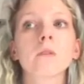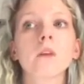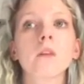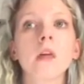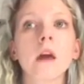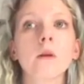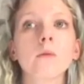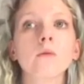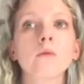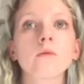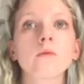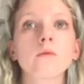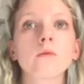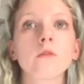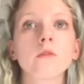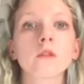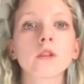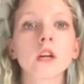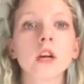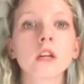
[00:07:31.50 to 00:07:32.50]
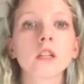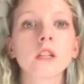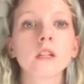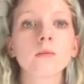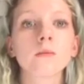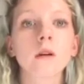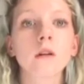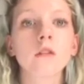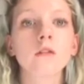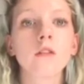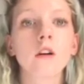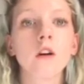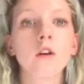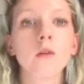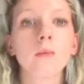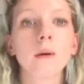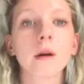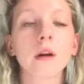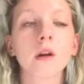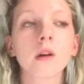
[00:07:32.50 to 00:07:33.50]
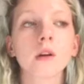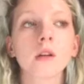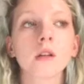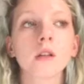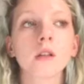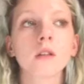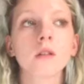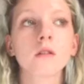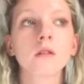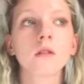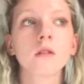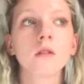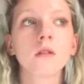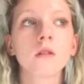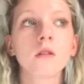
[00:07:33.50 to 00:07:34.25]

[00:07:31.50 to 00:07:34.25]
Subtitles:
they rejected my referral because